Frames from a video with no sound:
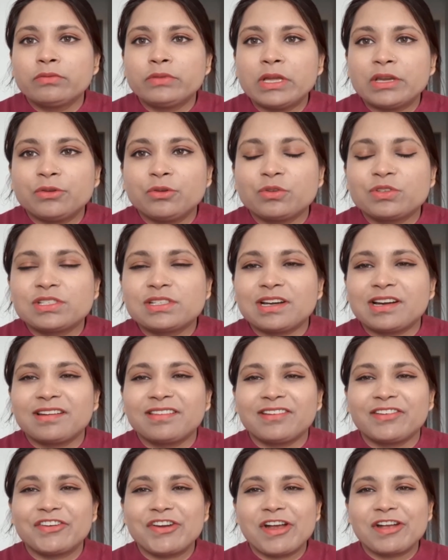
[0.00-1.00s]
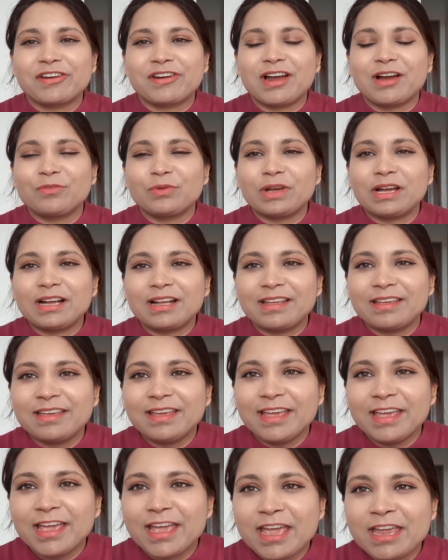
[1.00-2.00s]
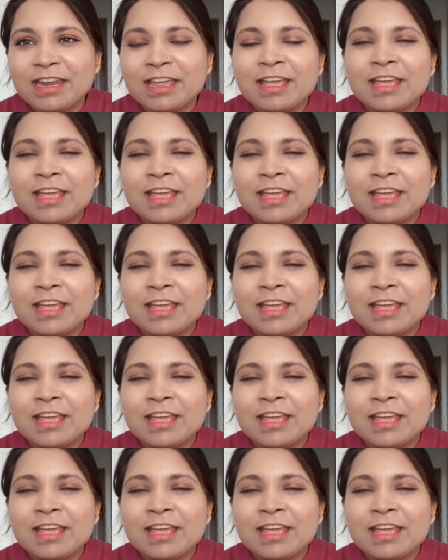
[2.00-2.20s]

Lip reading: then you start the drug round again.